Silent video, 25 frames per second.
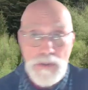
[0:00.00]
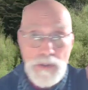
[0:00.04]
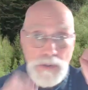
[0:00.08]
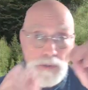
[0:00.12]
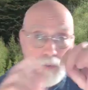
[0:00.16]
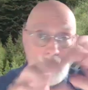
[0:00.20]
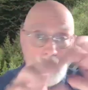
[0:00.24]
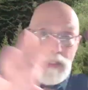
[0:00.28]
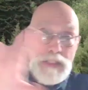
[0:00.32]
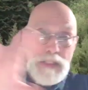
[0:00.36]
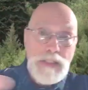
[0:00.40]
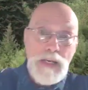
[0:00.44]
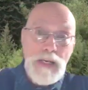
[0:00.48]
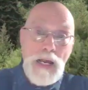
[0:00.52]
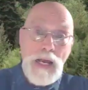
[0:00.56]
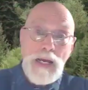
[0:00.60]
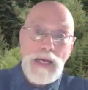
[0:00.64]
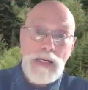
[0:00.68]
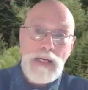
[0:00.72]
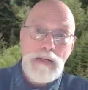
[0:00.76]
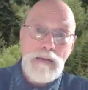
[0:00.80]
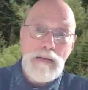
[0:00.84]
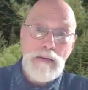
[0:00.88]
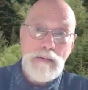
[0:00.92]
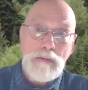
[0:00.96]
So you
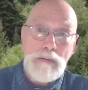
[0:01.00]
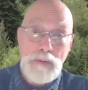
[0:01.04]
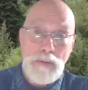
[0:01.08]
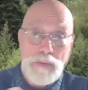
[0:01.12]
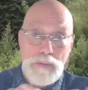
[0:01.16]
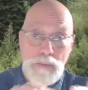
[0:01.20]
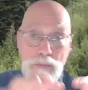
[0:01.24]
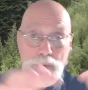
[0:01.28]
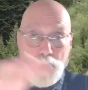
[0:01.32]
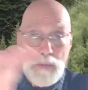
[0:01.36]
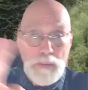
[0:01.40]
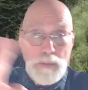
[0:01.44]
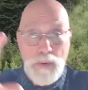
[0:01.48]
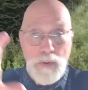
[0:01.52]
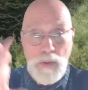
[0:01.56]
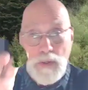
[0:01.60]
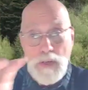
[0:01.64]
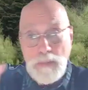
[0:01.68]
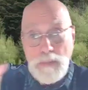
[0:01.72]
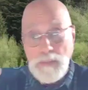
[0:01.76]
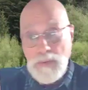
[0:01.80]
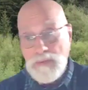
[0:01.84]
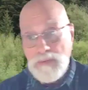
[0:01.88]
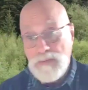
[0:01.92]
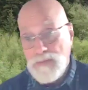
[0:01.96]
design, you
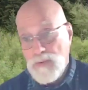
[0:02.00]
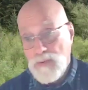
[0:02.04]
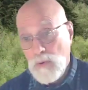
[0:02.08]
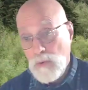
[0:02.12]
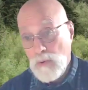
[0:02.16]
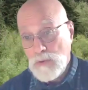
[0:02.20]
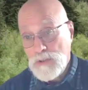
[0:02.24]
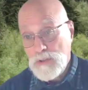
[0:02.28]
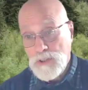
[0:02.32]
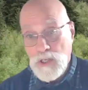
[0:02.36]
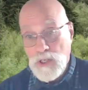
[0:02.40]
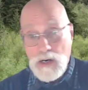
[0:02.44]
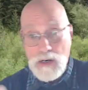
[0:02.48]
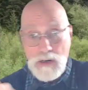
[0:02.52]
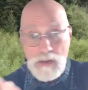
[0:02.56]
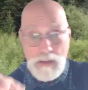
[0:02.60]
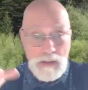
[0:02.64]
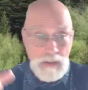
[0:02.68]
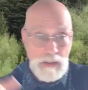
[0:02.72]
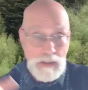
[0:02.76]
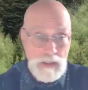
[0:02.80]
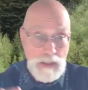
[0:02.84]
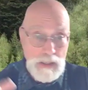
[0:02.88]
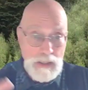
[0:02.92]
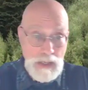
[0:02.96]
put up a flow
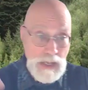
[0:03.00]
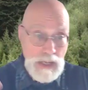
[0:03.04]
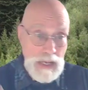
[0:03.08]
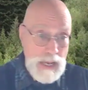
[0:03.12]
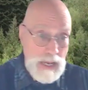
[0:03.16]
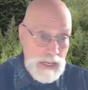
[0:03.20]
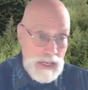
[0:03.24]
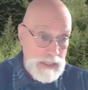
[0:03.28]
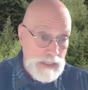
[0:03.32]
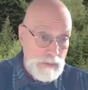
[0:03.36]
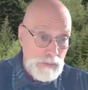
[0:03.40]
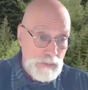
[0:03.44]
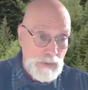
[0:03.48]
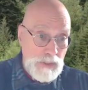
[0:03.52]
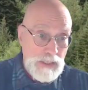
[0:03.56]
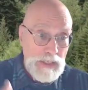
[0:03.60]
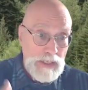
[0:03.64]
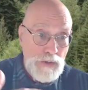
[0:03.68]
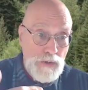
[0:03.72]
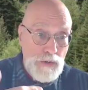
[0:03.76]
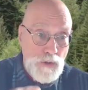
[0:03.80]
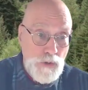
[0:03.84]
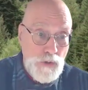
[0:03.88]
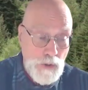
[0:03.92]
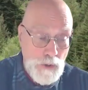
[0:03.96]
chart, and it will
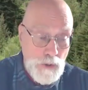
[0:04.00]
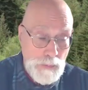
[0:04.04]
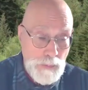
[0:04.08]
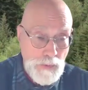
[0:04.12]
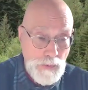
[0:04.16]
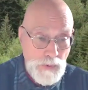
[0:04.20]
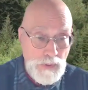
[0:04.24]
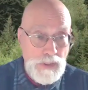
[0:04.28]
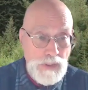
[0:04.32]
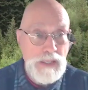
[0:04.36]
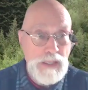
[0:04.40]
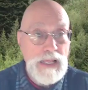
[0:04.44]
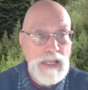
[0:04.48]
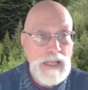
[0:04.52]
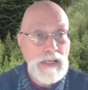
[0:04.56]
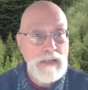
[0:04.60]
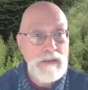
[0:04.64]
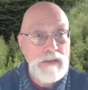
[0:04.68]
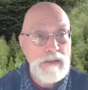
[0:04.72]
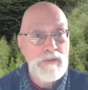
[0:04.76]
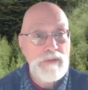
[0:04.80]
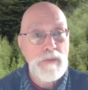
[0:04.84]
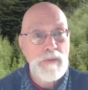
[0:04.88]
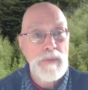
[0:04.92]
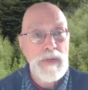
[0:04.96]
interpret
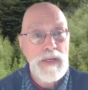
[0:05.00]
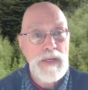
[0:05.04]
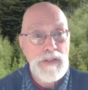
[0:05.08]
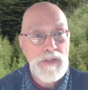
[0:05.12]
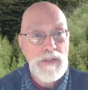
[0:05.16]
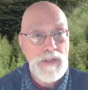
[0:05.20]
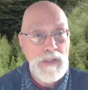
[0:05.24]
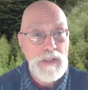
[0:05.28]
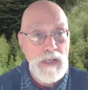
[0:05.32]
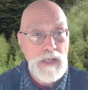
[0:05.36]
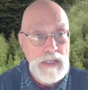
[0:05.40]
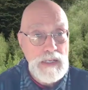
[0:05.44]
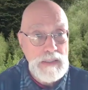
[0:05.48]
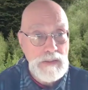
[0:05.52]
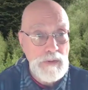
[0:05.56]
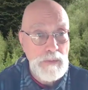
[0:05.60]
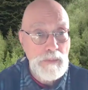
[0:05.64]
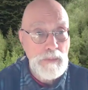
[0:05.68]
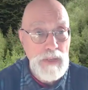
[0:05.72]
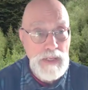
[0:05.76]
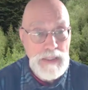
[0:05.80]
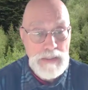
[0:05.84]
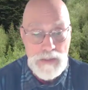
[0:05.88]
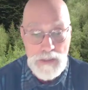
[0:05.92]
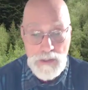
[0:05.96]
that information as a
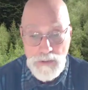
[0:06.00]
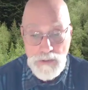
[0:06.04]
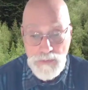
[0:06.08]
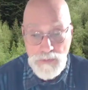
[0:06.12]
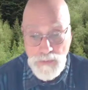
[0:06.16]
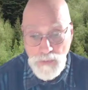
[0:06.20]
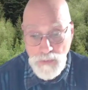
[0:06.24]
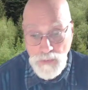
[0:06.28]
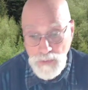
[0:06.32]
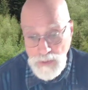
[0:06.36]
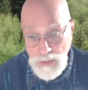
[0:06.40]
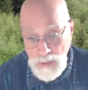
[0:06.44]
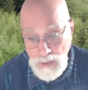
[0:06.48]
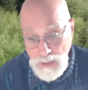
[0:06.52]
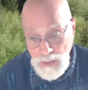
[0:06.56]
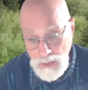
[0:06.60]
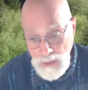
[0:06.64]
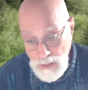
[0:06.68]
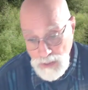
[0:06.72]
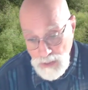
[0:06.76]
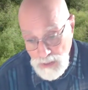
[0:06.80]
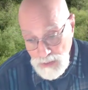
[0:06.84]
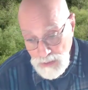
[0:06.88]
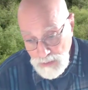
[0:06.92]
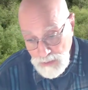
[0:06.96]
basis for
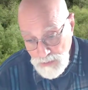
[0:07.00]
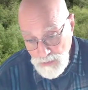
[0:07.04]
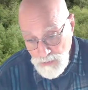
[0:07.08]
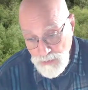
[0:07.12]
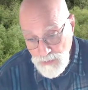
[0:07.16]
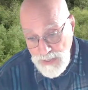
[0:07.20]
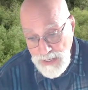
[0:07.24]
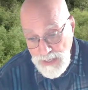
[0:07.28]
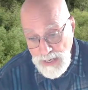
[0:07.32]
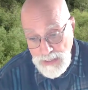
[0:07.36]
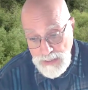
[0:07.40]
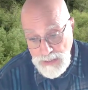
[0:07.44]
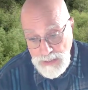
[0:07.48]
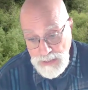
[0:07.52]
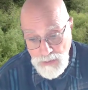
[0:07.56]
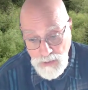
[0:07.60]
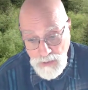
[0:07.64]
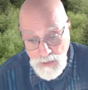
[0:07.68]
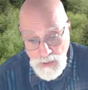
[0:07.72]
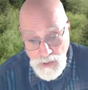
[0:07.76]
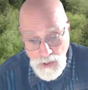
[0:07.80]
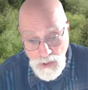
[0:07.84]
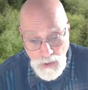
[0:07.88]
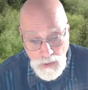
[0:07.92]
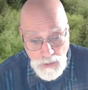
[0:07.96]
creating
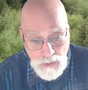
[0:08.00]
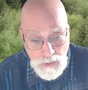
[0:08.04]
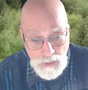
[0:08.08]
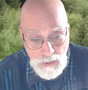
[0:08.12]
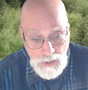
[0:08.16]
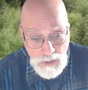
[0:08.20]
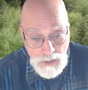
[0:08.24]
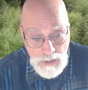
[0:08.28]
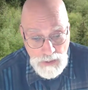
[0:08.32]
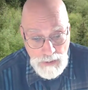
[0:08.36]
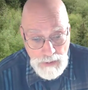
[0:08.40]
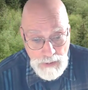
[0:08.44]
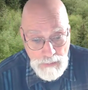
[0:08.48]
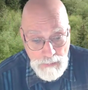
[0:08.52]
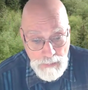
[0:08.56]
the code.